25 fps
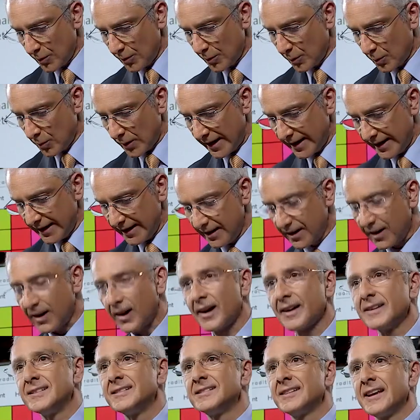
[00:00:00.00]
The way
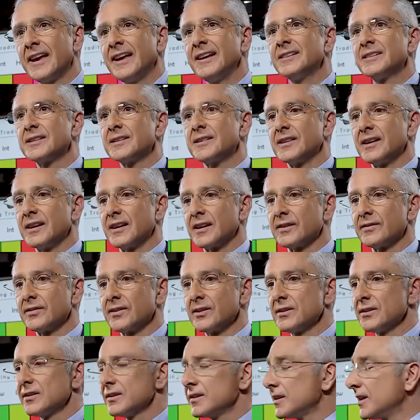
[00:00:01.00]
I tend to think of
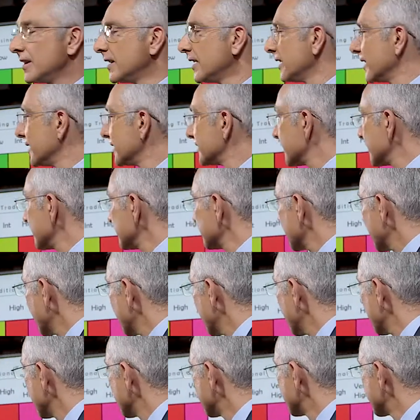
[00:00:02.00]
it is in
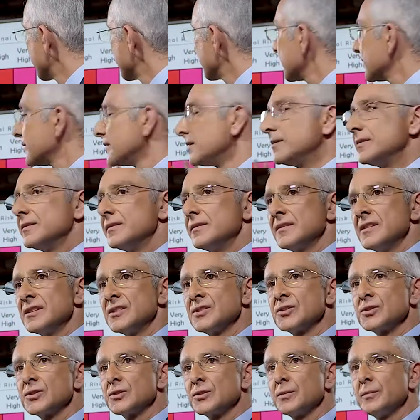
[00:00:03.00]
regard to
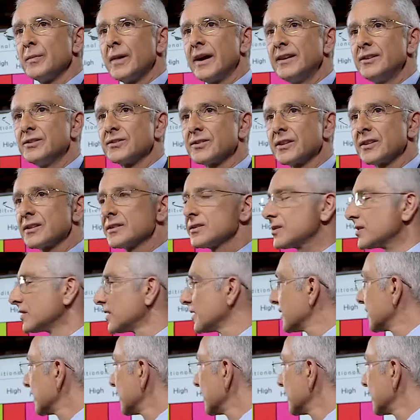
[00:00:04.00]
this sort of matrix.